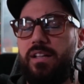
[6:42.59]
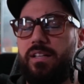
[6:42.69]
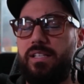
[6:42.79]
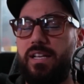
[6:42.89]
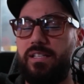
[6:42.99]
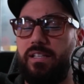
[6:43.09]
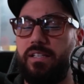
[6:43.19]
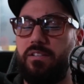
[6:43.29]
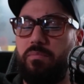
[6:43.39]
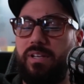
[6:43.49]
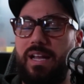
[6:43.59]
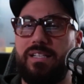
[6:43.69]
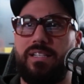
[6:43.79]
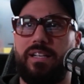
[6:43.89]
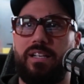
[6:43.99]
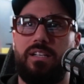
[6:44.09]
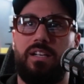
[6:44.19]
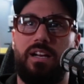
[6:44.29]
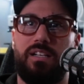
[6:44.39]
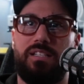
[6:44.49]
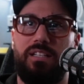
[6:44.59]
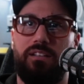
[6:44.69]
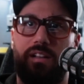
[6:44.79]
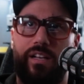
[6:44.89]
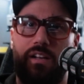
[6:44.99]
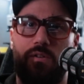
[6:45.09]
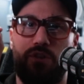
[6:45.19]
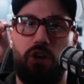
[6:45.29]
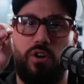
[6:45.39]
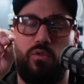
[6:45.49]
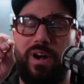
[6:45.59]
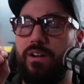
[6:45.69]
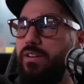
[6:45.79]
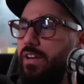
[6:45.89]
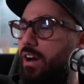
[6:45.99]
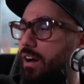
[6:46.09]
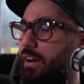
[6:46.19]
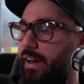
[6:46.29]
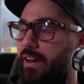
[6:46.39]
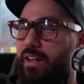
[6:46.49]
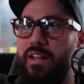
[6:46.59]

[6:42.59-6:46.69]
This has a little plastic kind of cylinder that goes around and on it.